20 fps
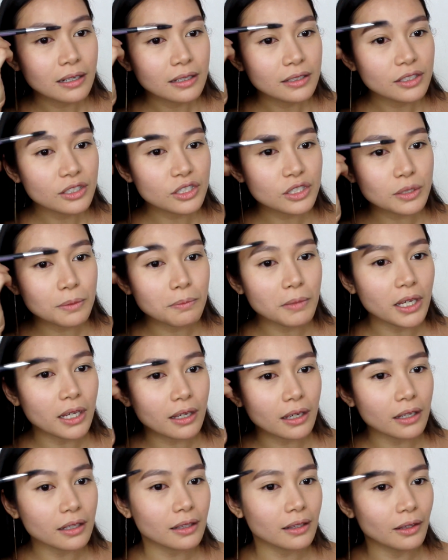just to
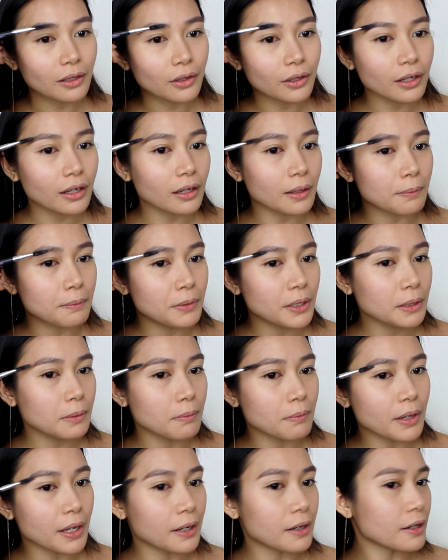make it look a
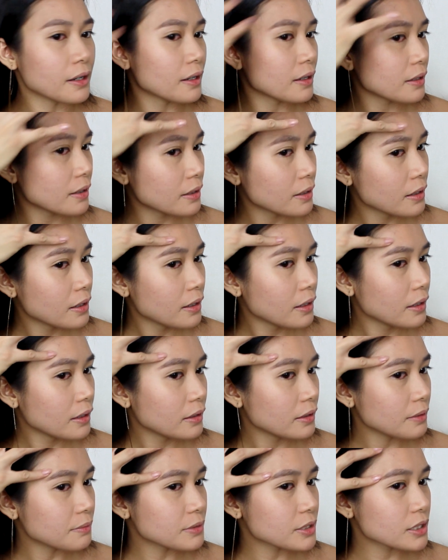bit better.
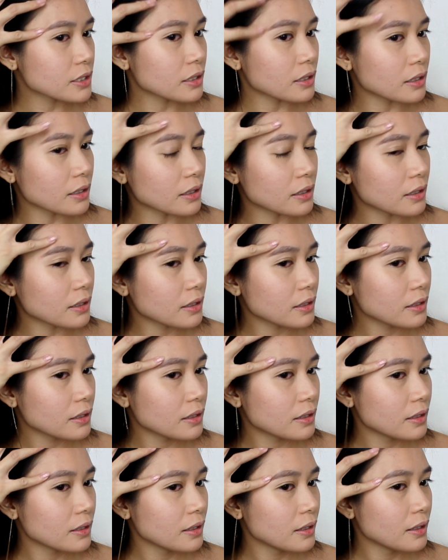I'm just gonna
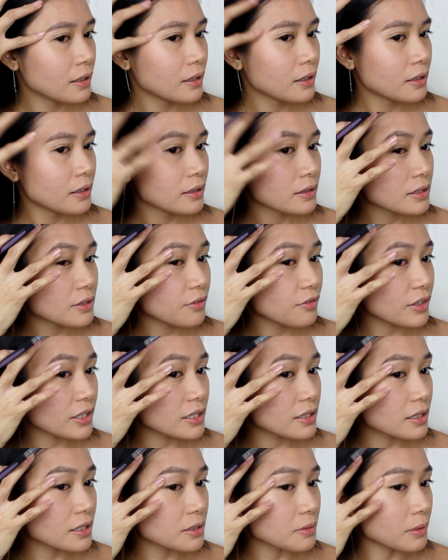
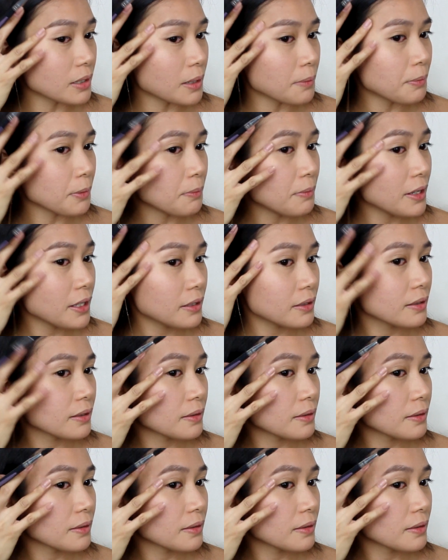fix this one up a bit.